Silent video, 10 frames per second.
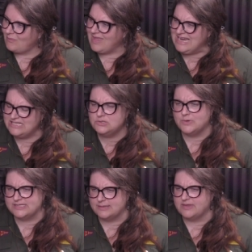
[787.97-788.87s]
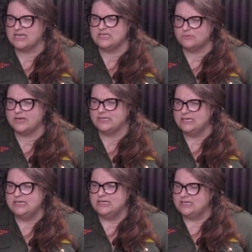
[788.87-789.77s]
I need to write something. I need to write
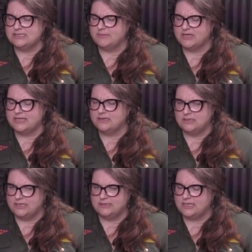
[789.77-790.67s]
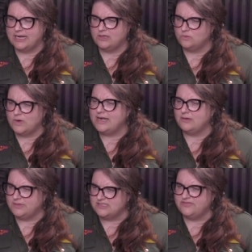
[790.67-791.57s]
something that'll uh, that I can write
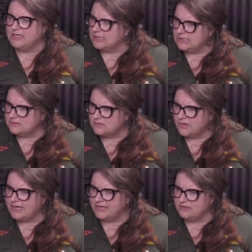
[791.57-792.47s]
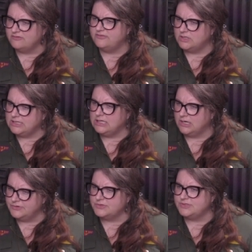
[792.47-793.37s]
out these feelings so that I can fully
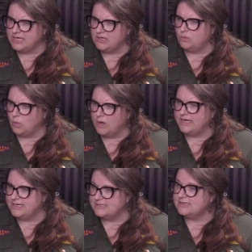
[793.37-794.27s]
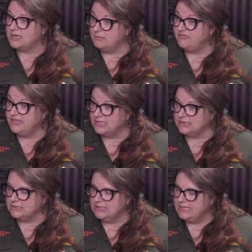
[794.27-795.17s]
understand what it is that I'm
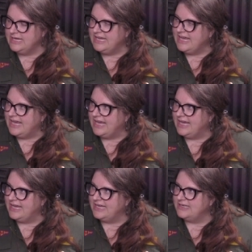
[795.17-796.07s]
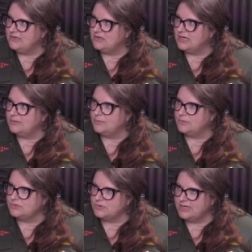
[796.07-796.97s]
feeling. Mm-hmm. And I
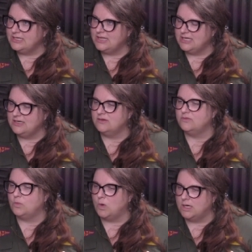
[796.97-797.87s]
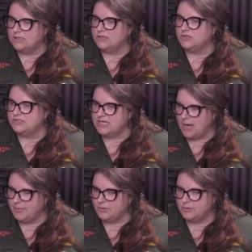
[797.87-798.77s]
was trying to think of what a good
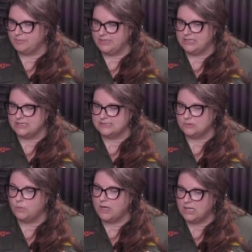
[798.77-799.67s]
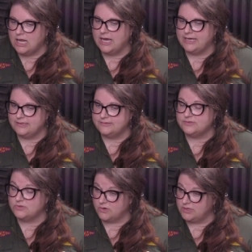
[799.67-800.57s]
topic would be, and I said, well, I had
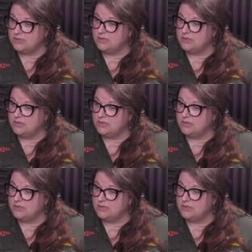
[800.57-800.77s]
started